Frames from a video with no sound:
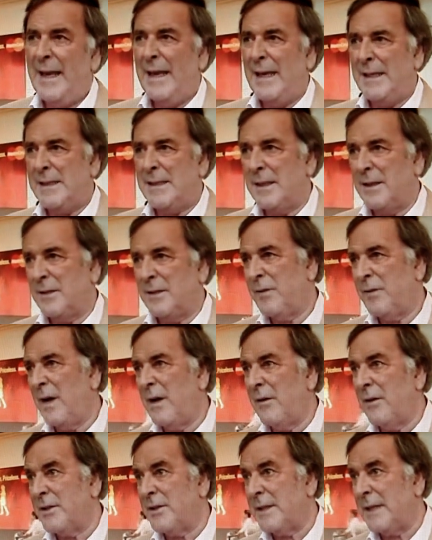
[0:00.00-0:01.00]
It's,
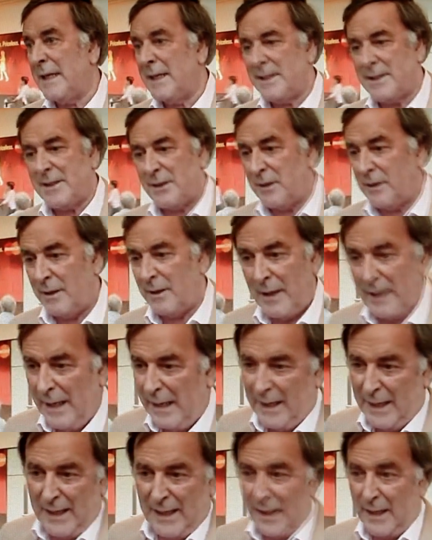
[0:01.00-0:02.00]
far as the Eastern
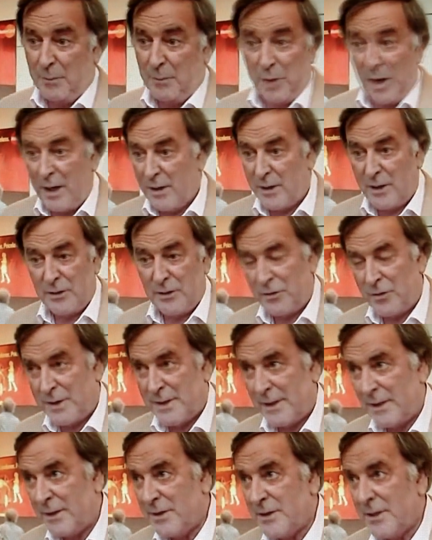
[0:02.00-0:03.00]
Bloc
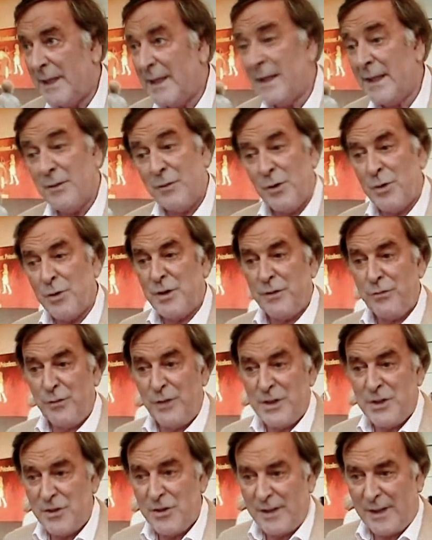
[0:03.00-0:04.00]
countries are concerned, they're voting
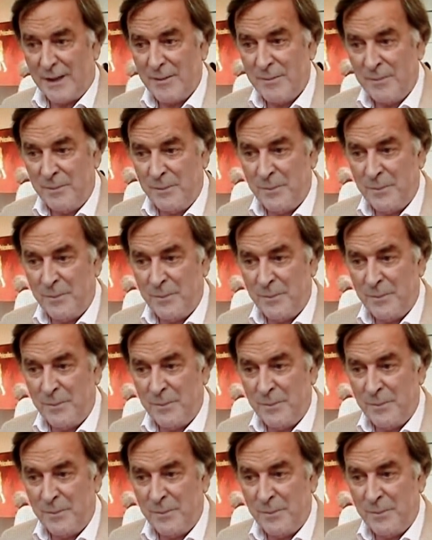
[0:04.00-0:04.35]
for each other.